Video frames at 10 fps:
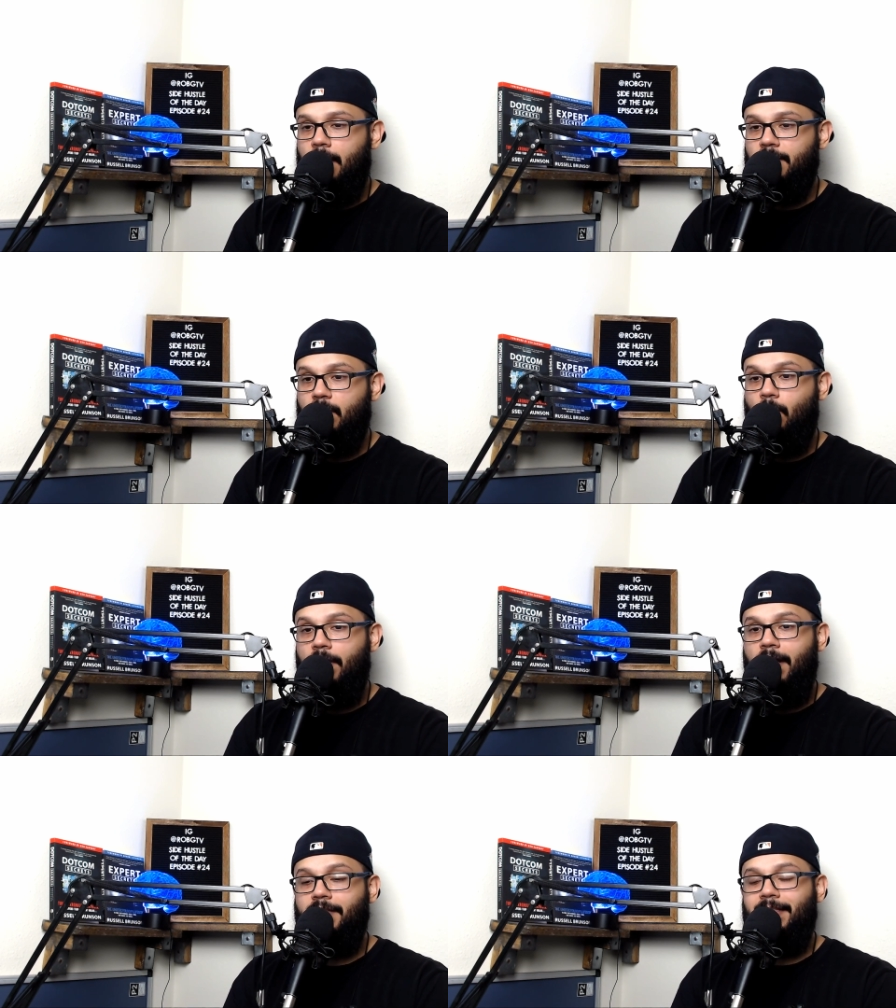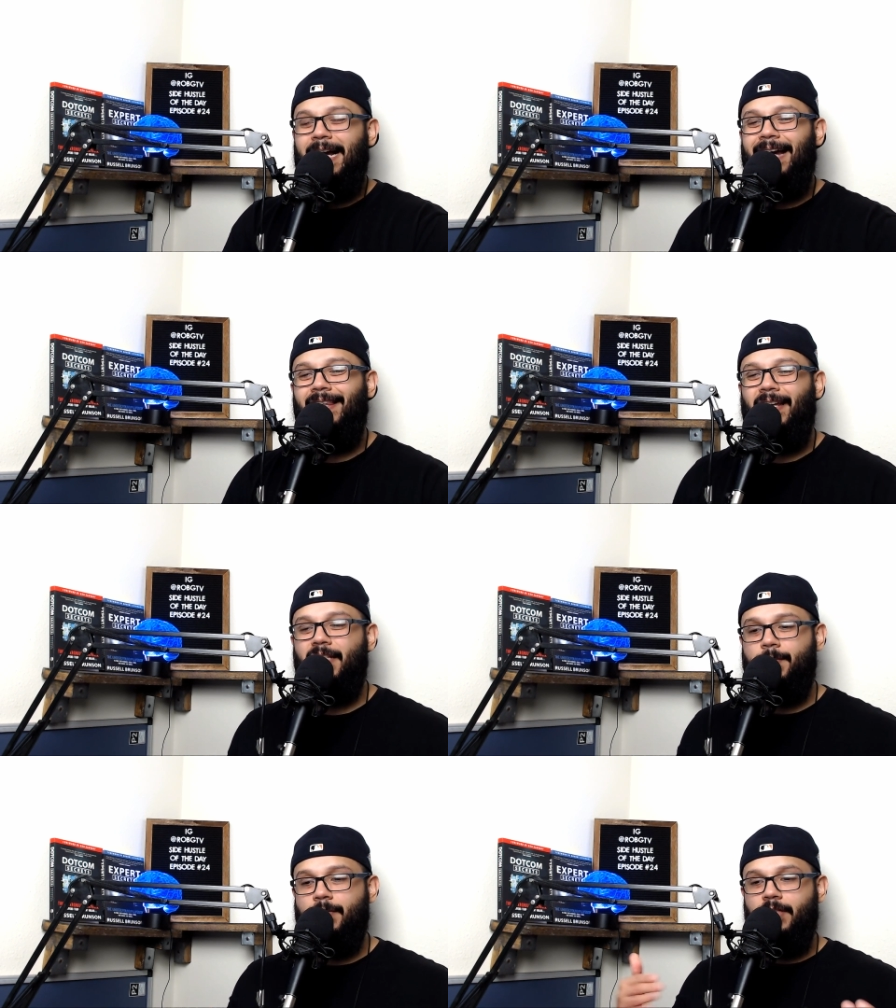So I wanted to actually highlight a
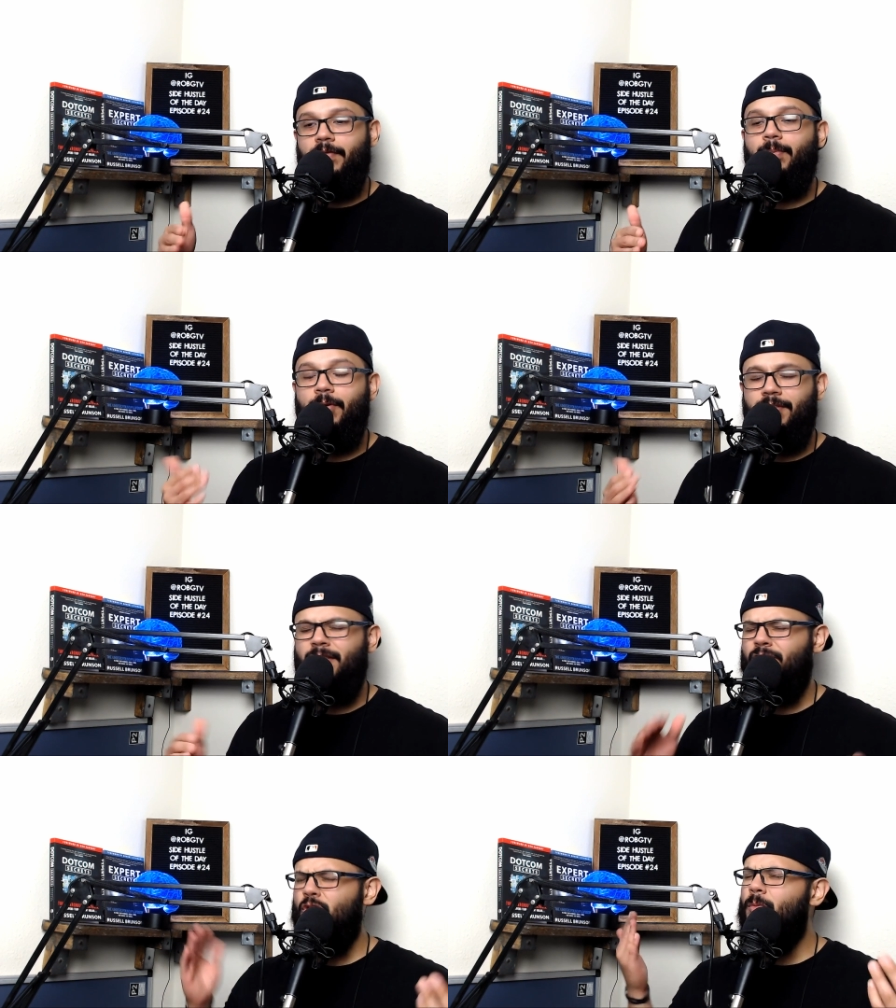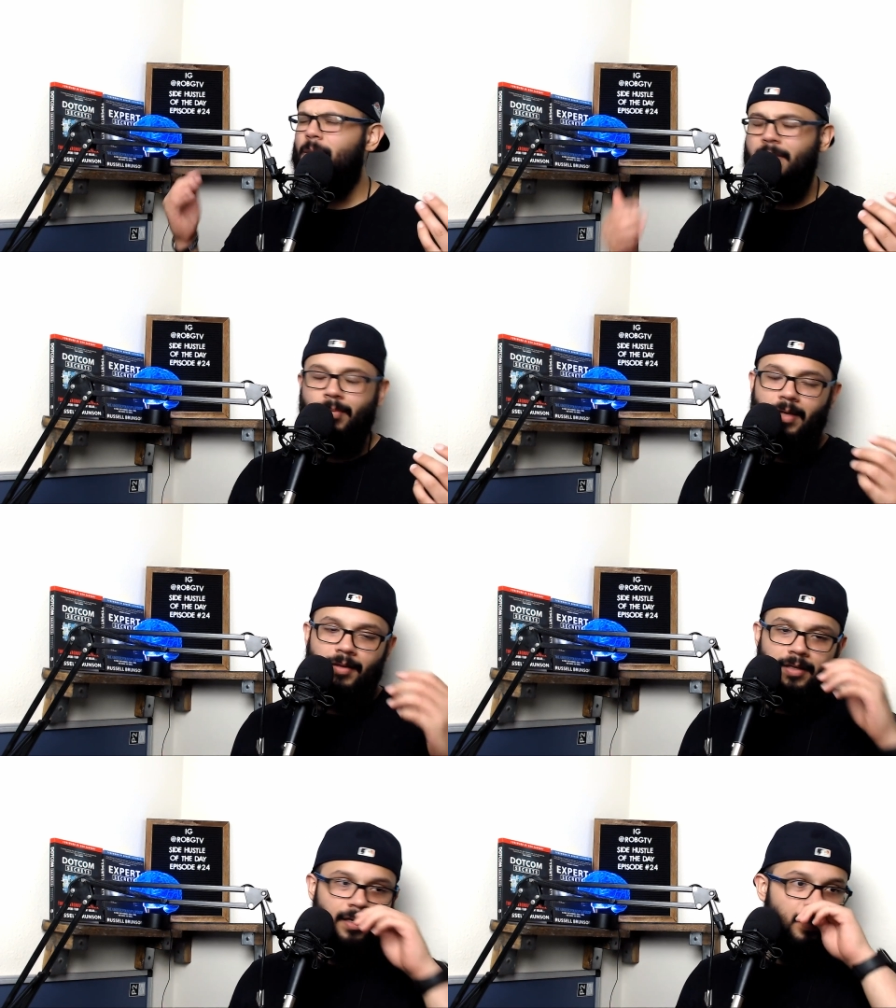specific person. There's so many people out
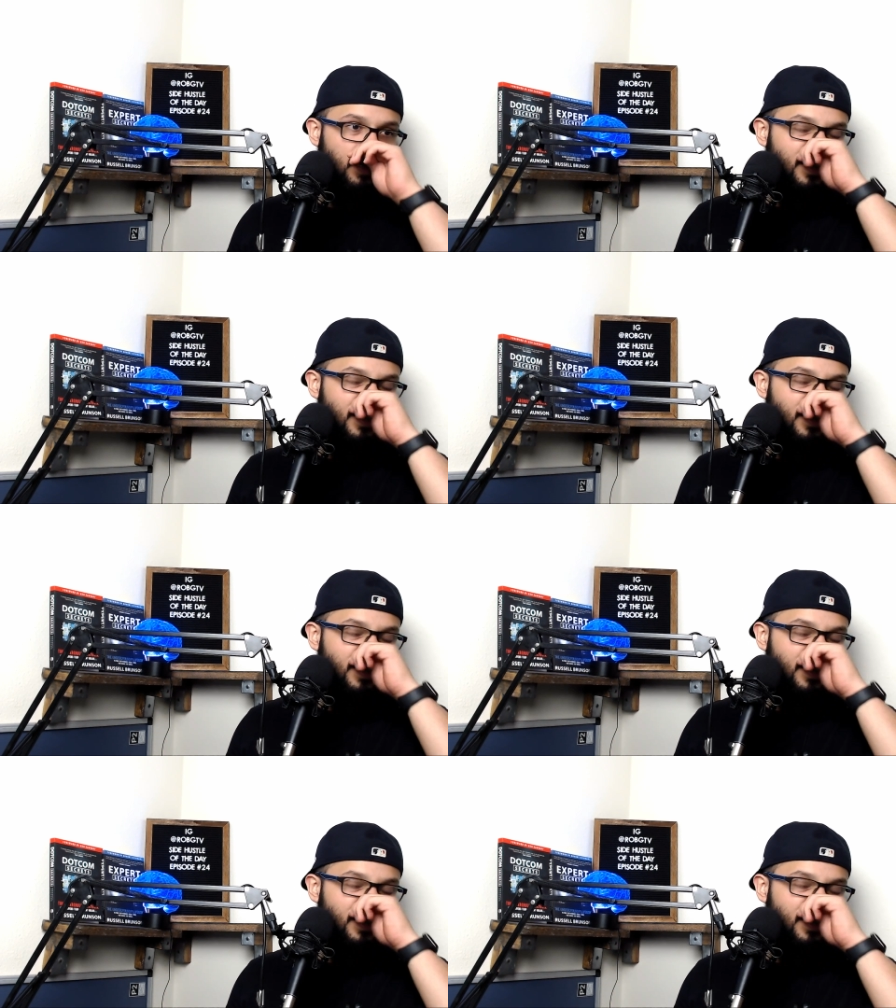there